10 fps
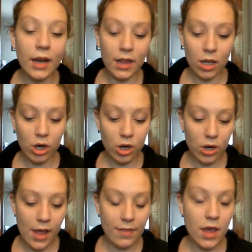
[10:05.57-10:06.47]
get a little
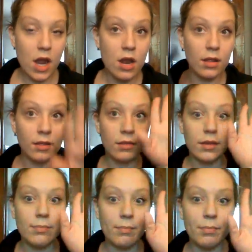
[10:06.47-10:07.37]
curl on there,
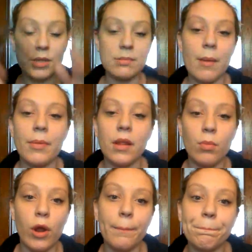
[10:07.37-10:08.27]
put them up a
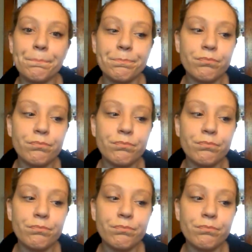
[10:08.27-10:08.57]
little more.